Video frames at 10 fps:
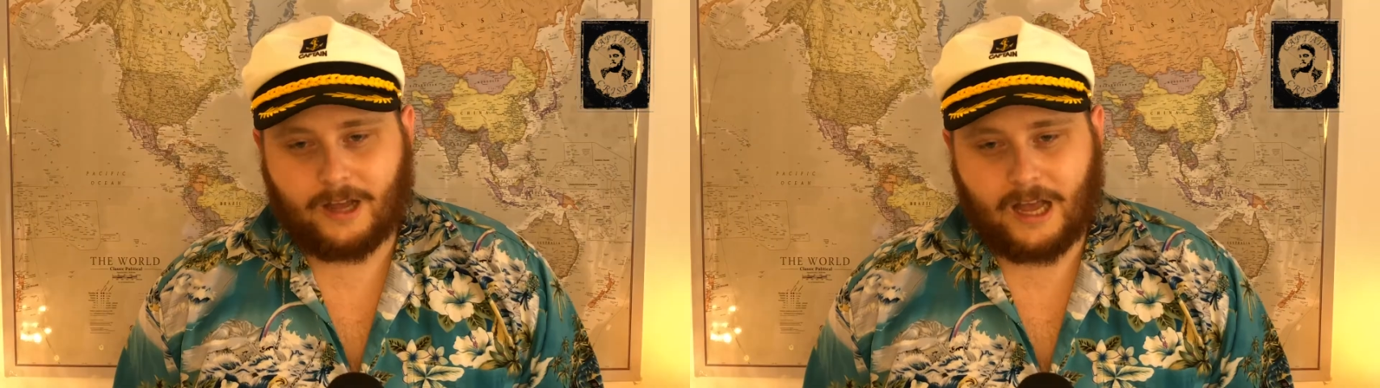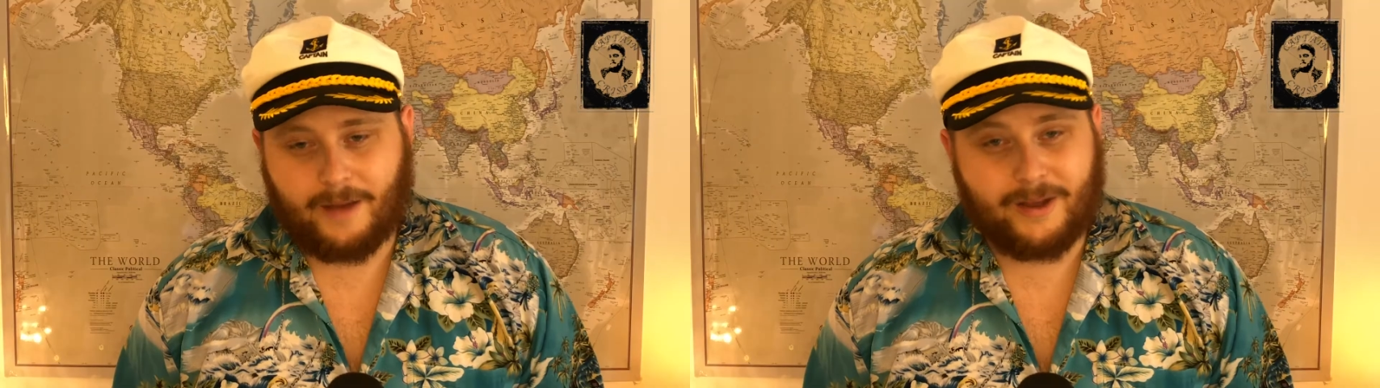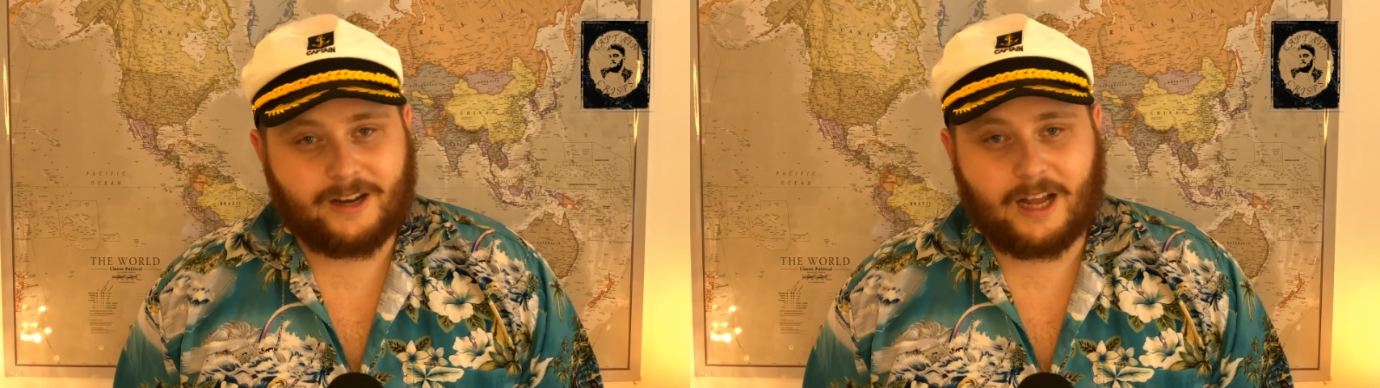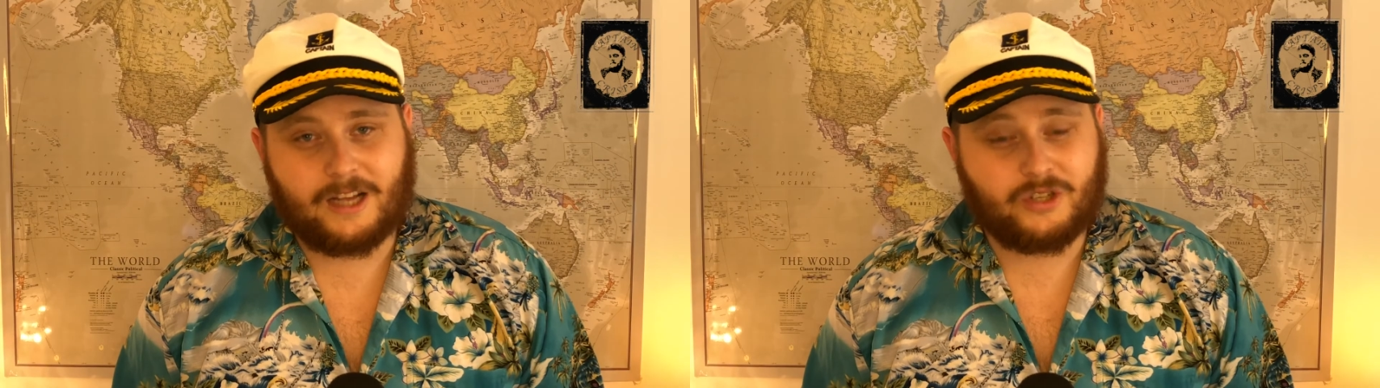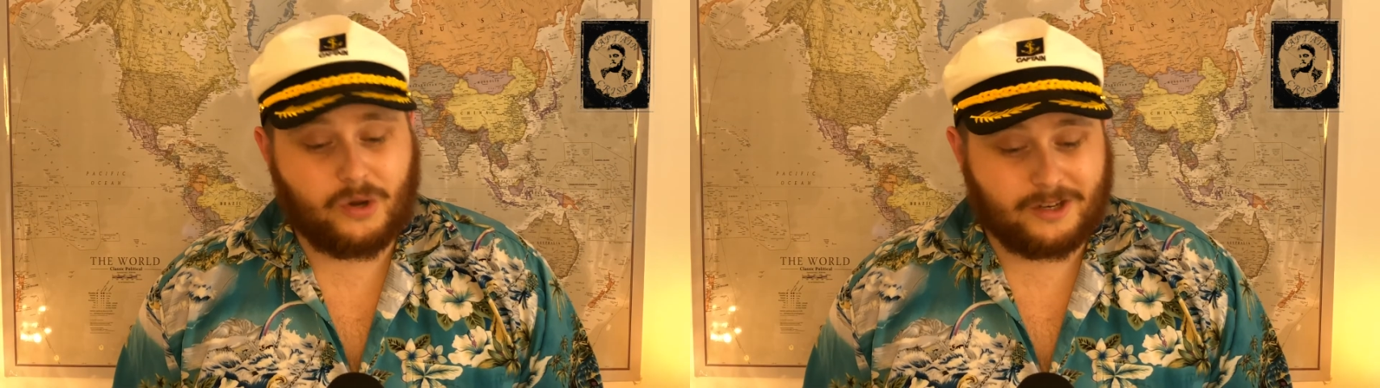I mean,
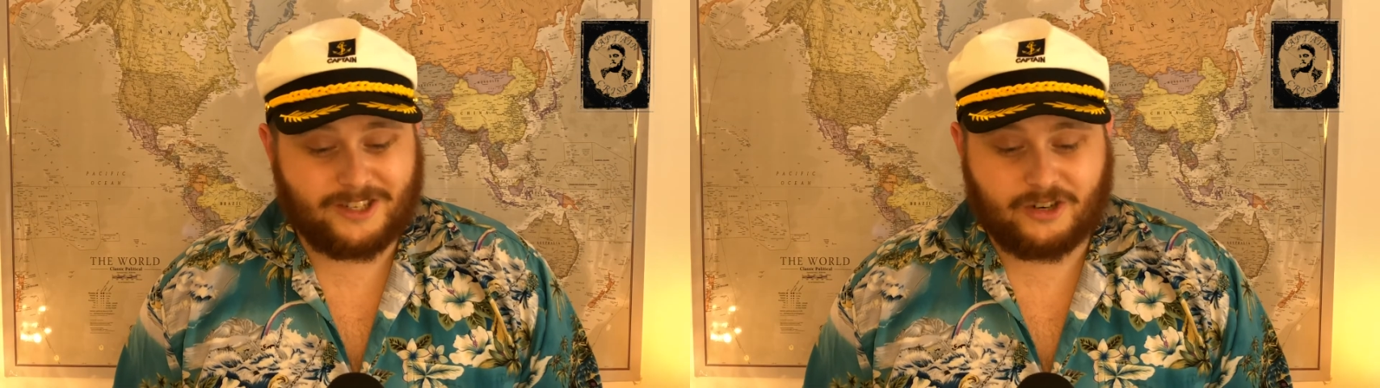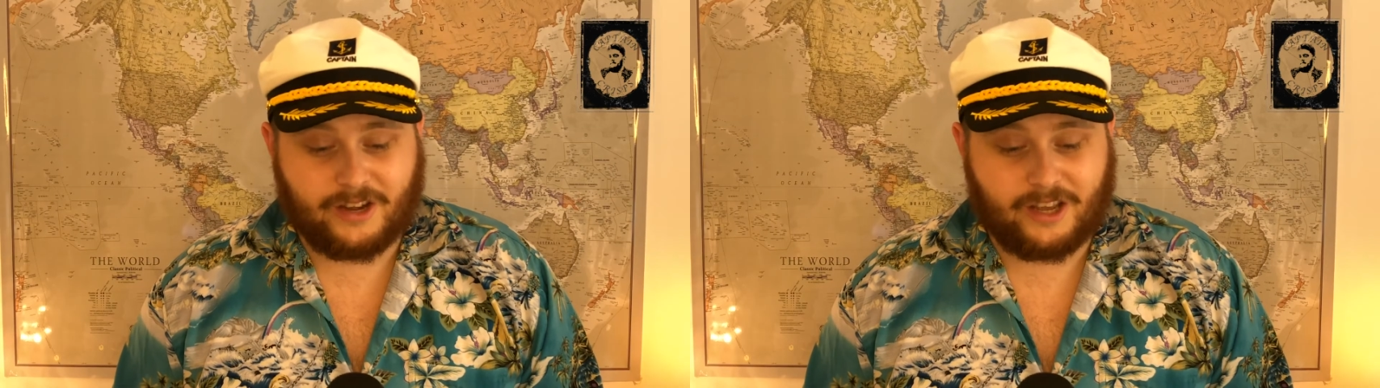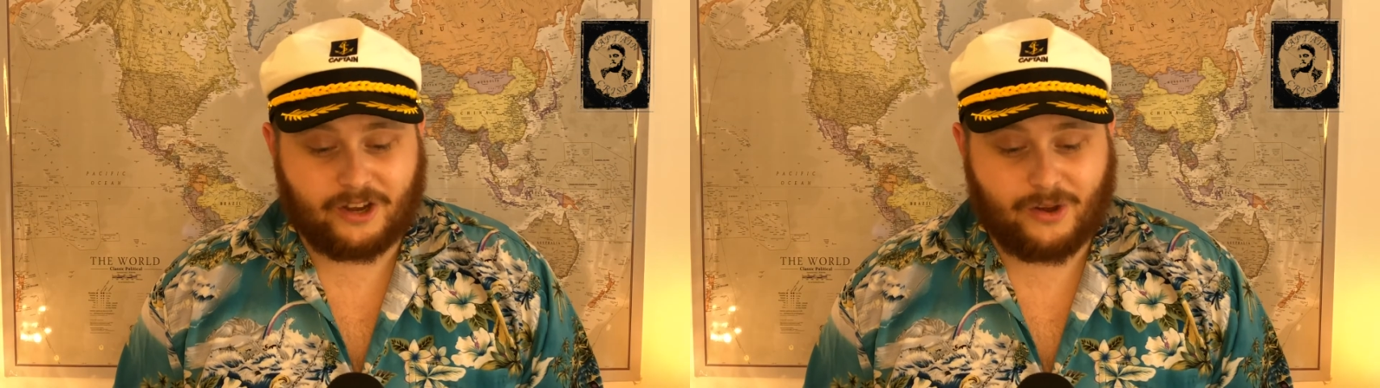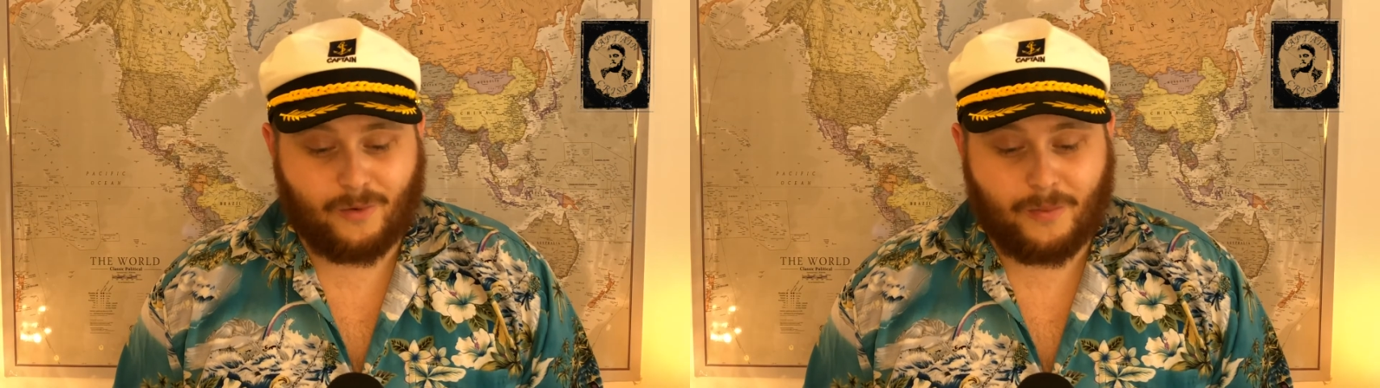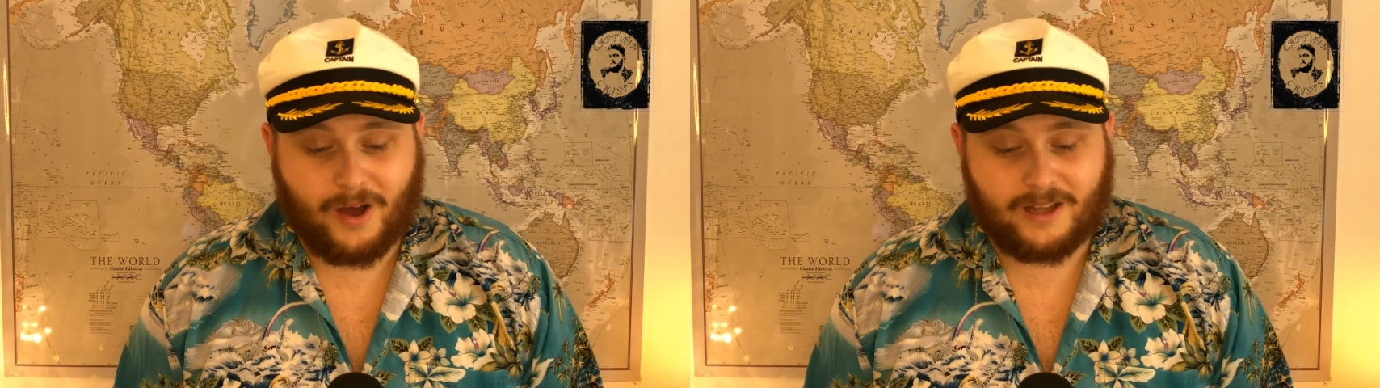as long as you're drinking a
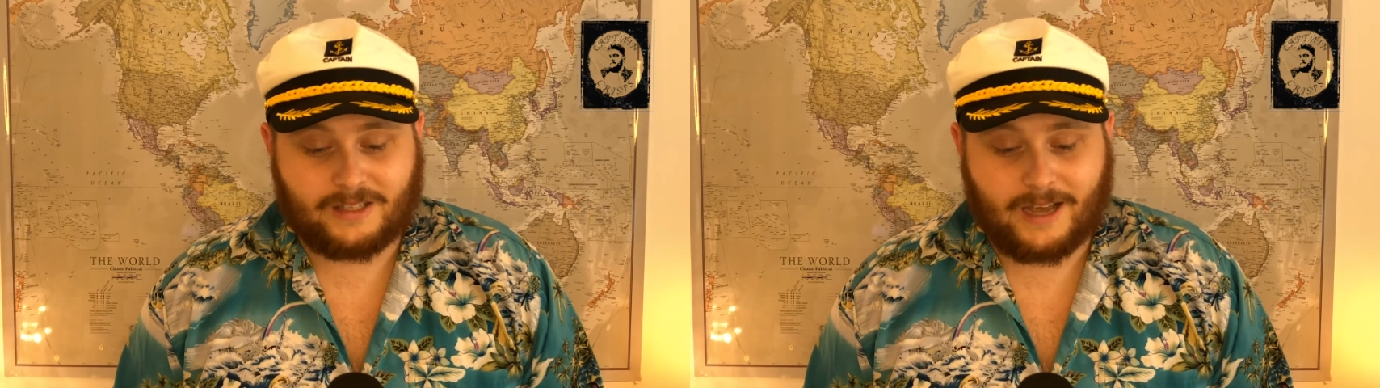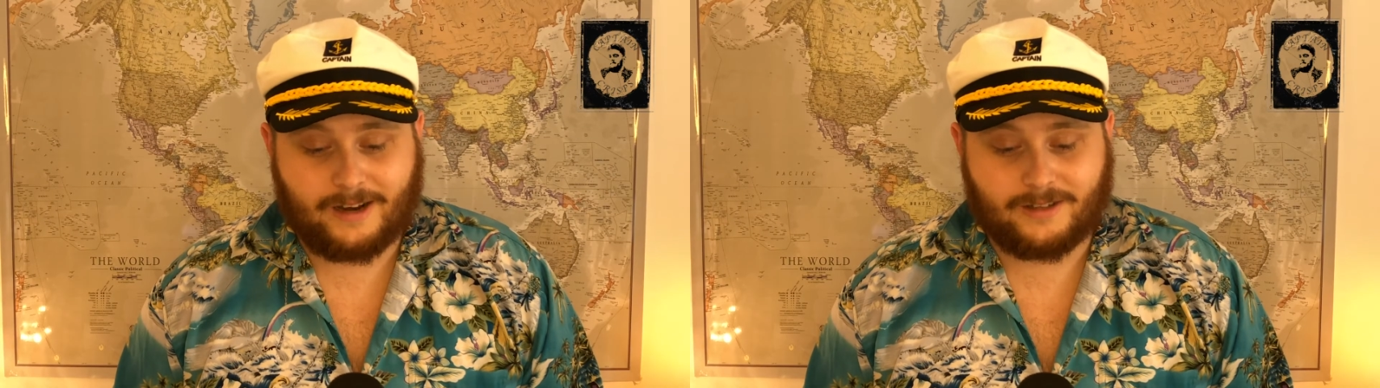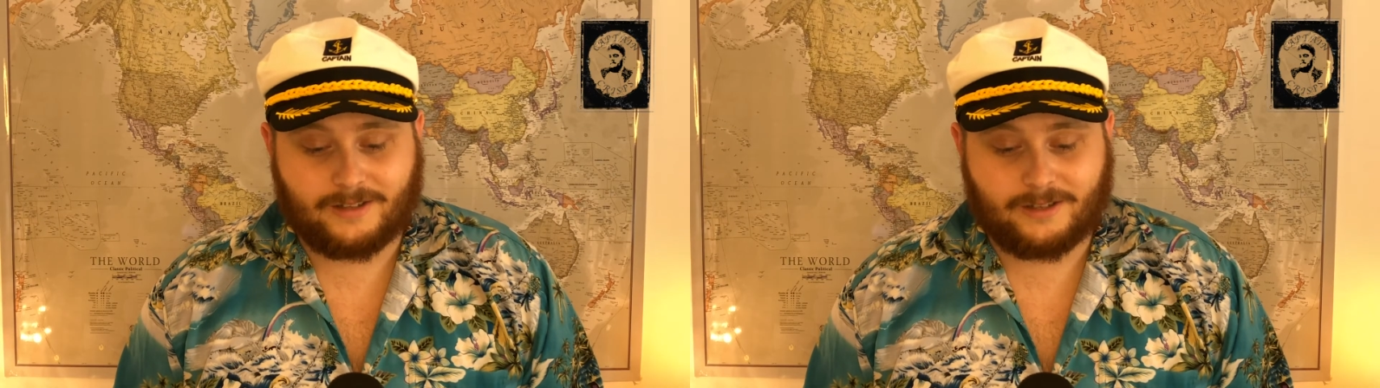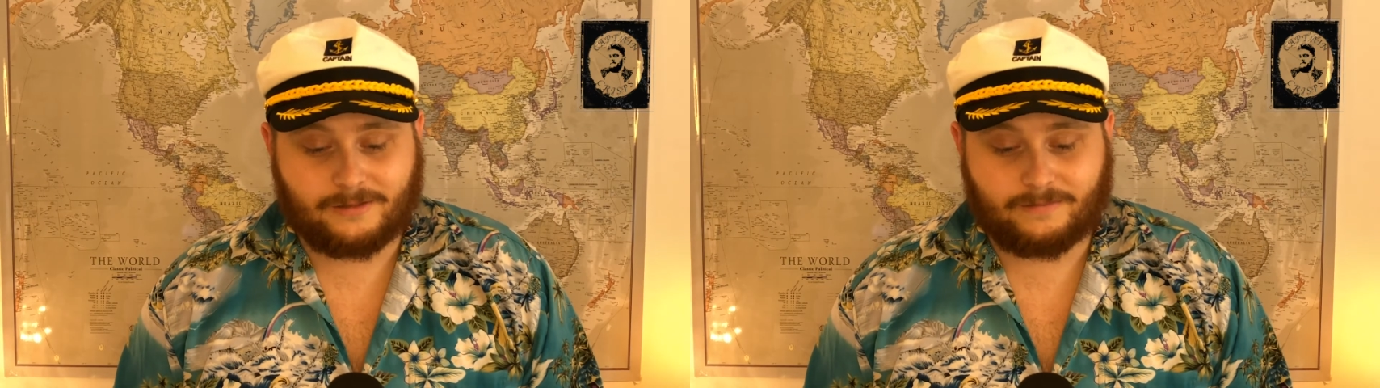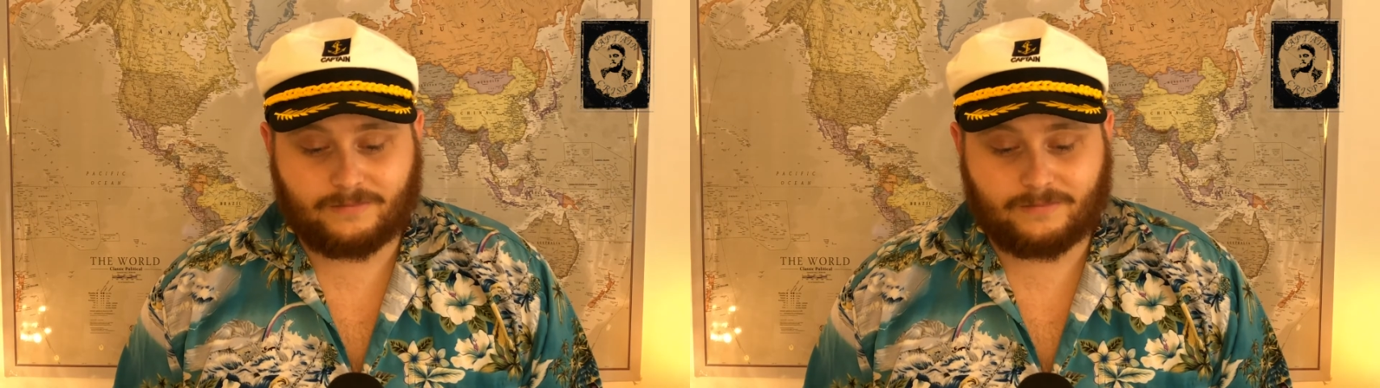cool pint of Tennent's,